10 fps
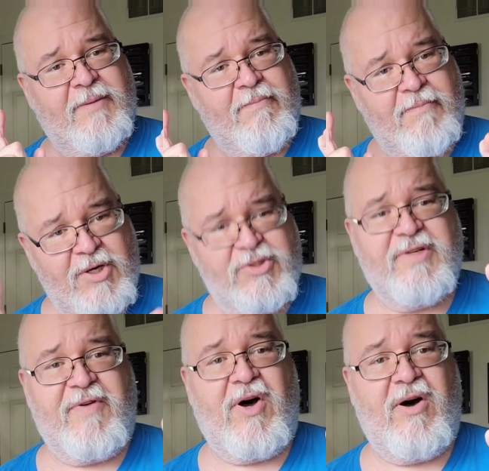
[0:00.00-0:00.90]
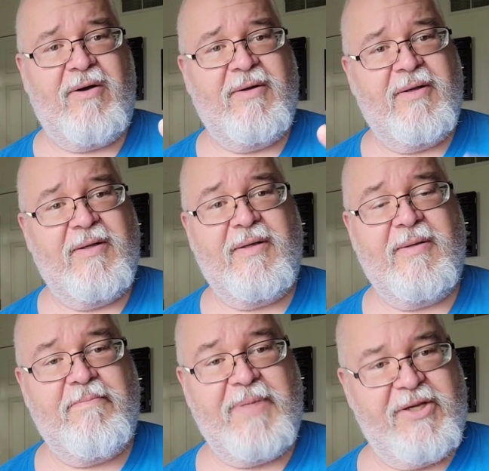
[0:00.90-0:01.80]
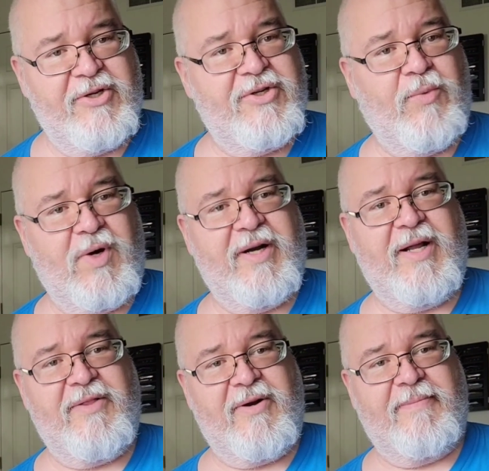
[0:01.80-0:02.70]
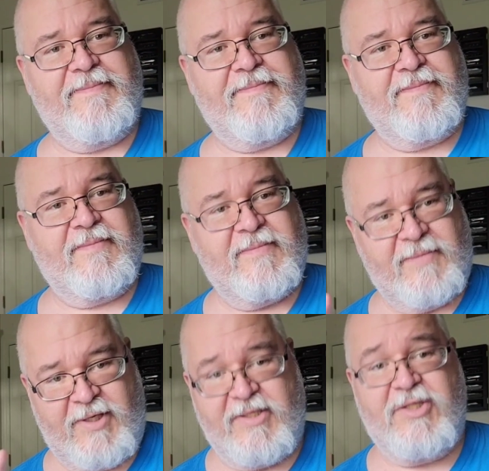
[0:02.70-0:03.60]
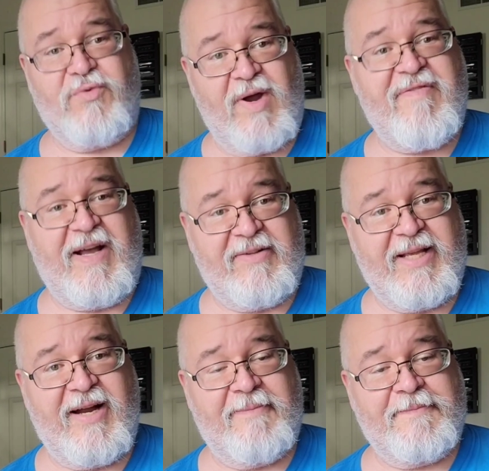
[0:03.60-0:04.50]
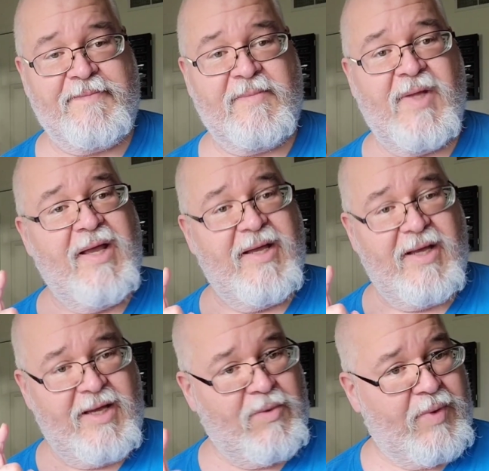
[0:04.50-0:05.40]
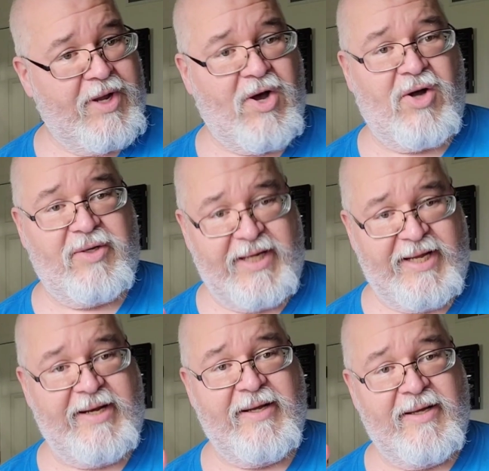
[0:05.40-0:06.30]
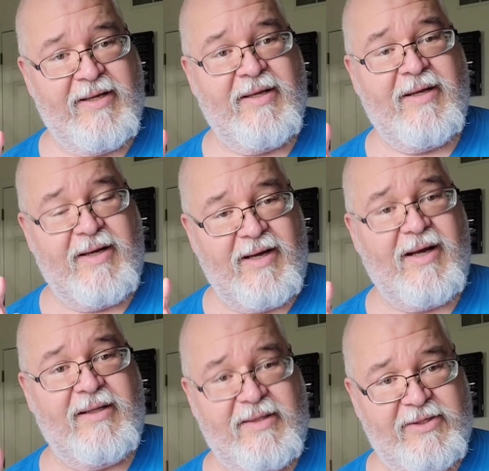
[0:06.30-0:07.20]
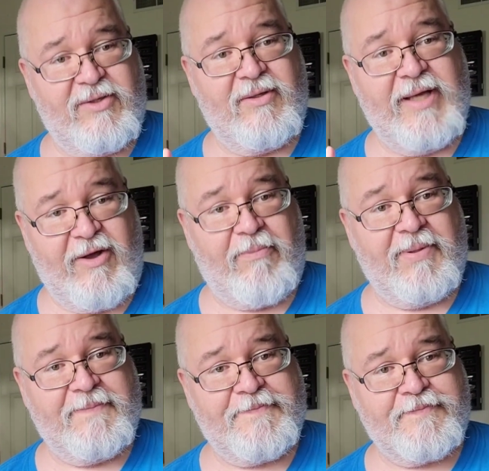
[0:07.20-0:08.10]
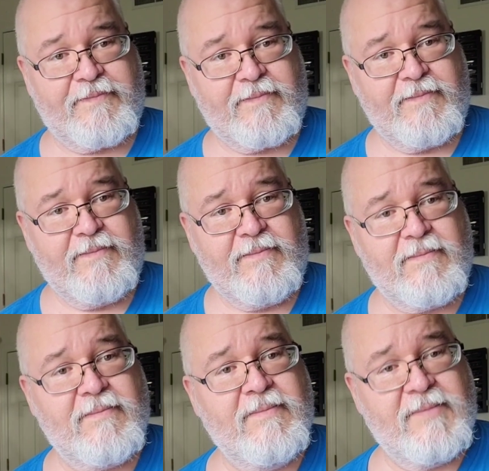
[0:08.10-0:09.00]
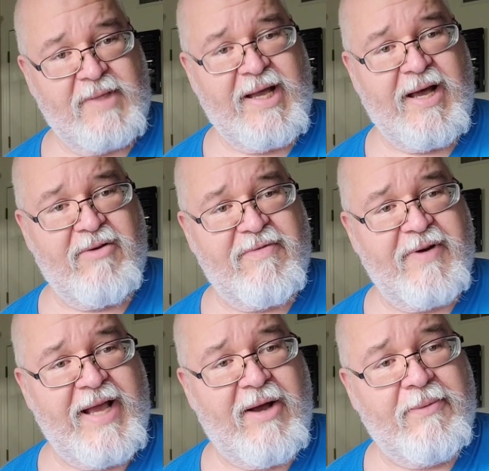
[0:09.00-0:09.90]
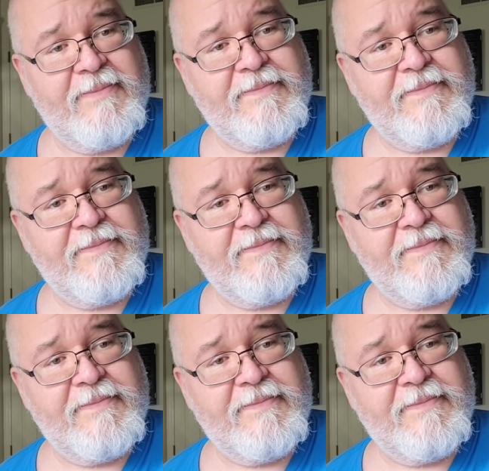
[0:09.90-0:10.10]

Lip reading: Most of all, be good to one another, because it's rough out there, and we all need a little help. Out for now.